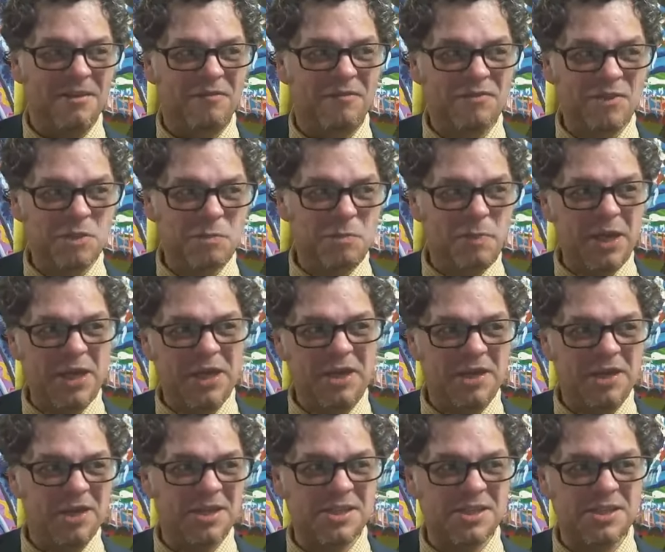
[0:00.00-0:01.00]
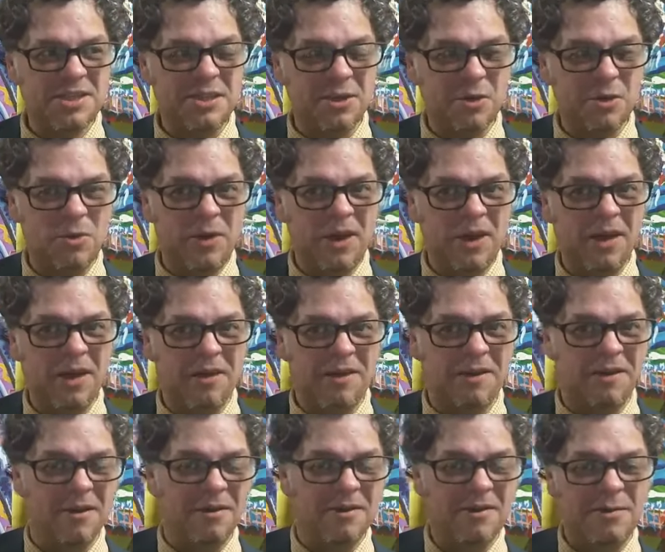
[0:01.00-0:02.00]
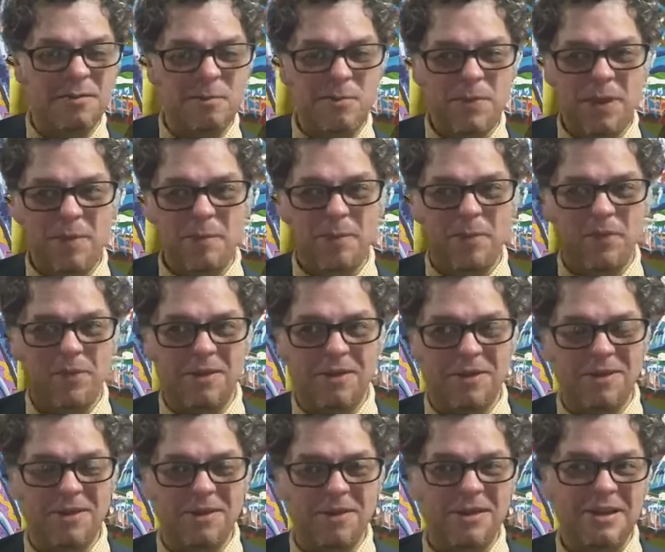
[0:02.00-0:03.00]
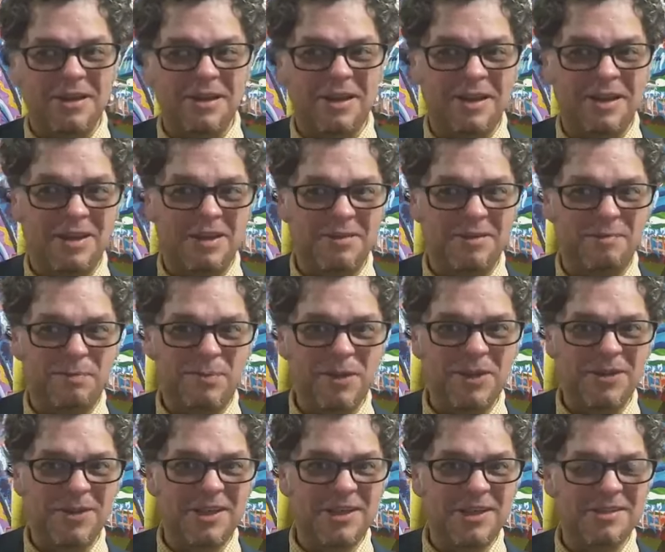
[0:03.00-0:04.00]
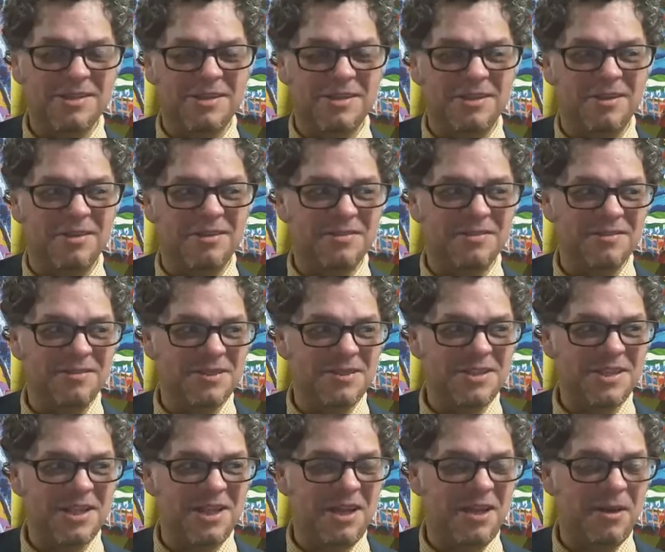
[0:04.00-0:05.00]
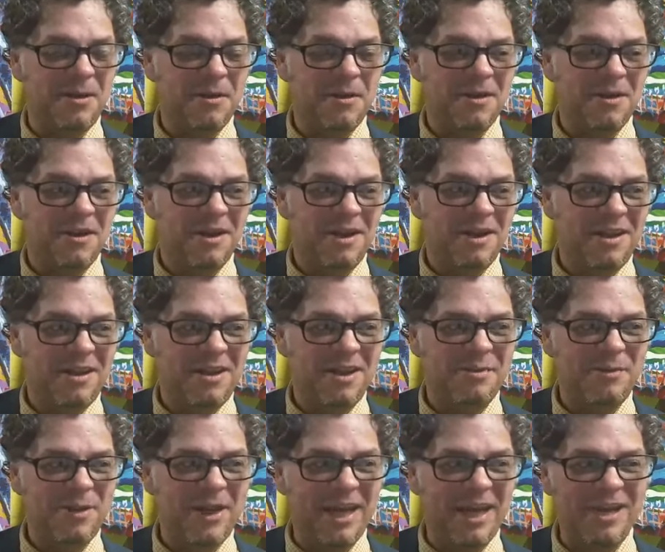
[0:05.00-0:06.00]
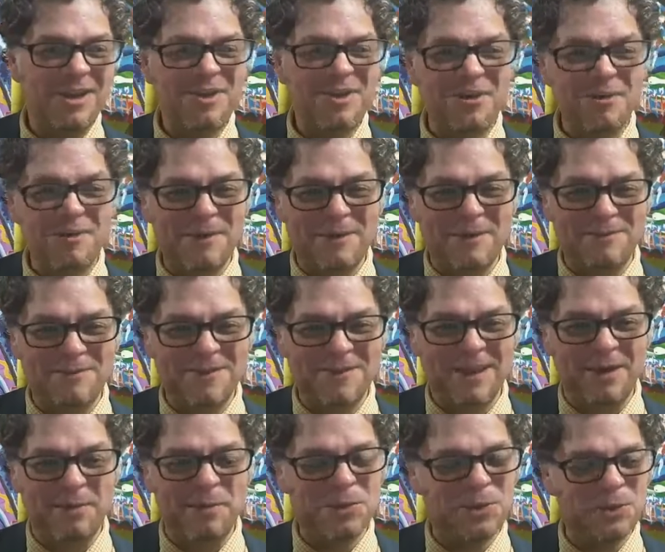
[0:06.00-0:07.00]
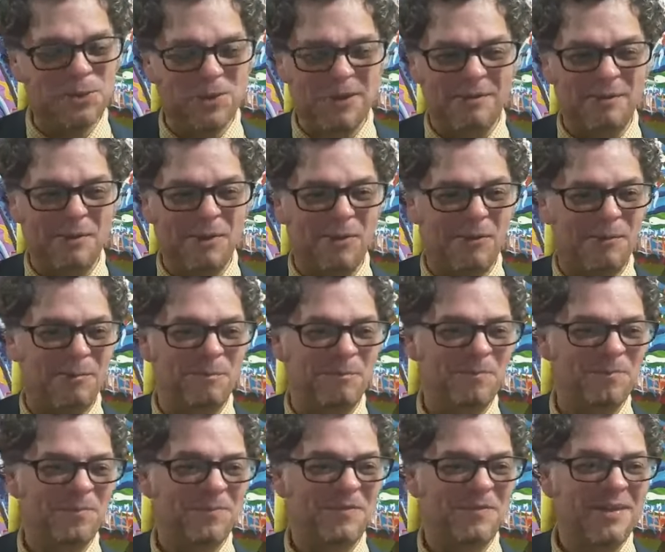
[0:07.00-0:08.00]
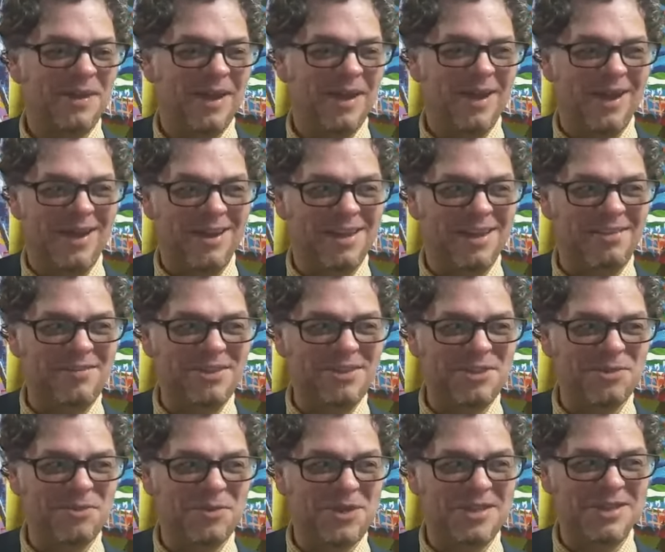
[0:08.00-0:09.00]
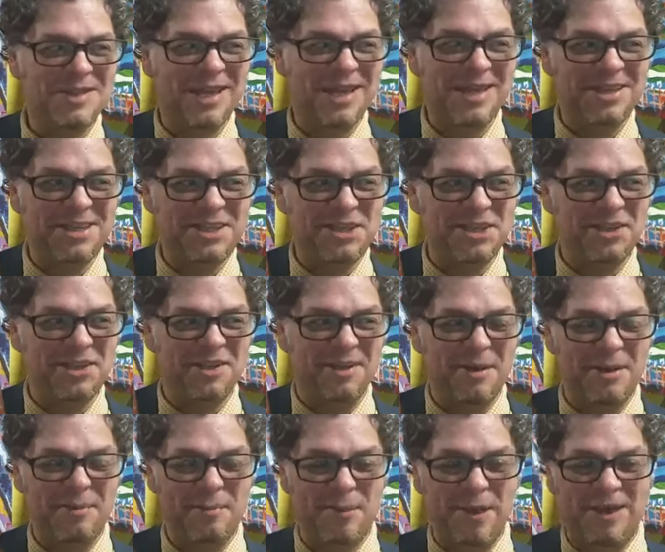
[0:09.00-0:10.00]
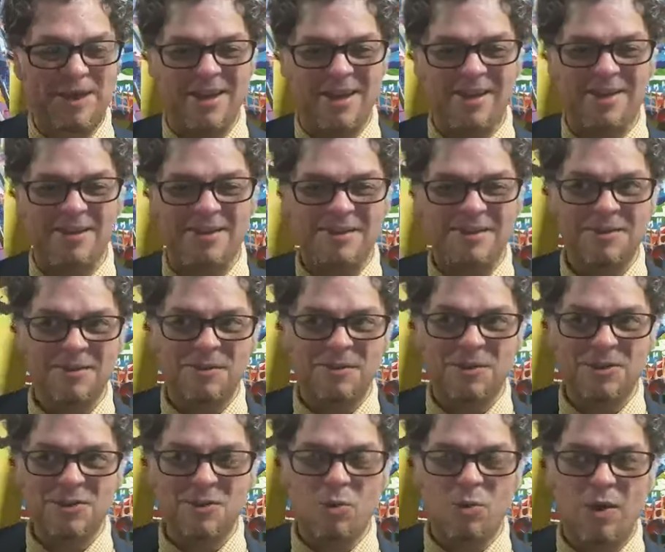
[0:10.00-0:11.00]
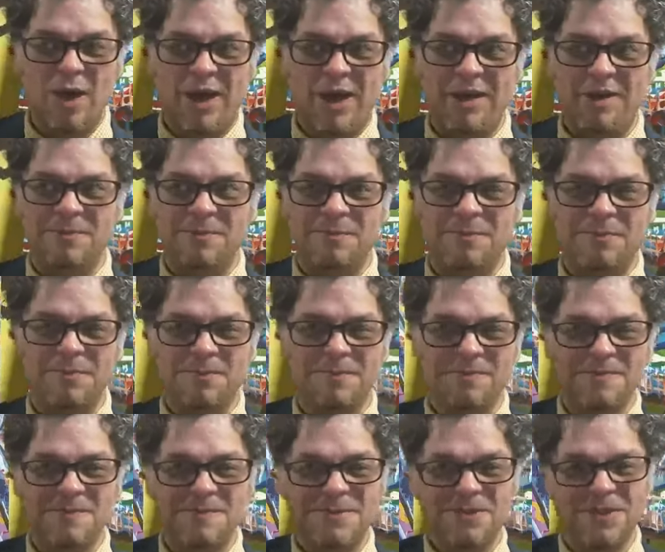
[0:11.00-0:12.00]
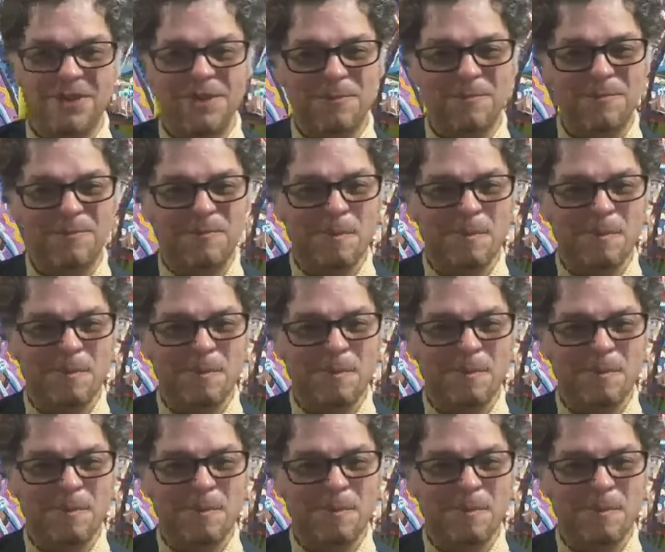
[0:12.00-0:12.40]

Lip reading: speediness and the quick and the people and the buildings and the city. And then when I get home, I'm like, I'm home. I got 11 trees. I could chill on my deck where it's quiet. So